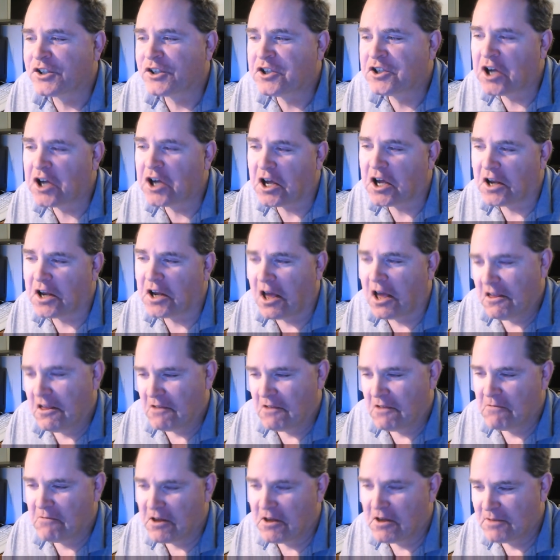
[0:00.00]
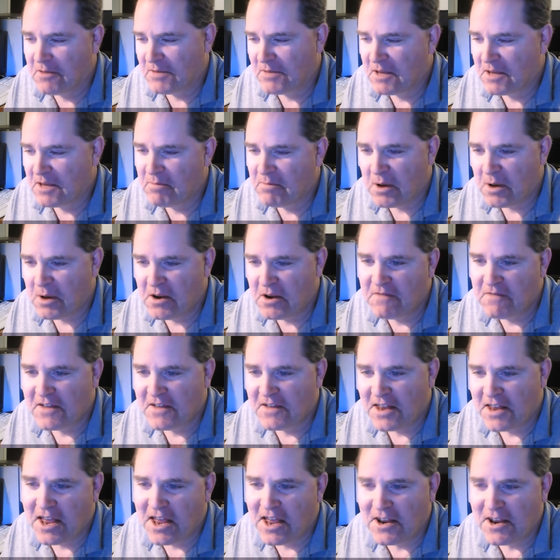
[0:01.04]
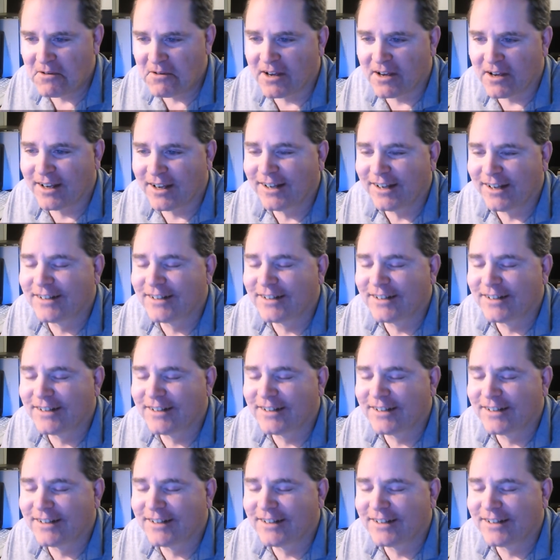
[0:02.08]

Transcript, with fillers: Good, I didn't want to be a pagan anyway.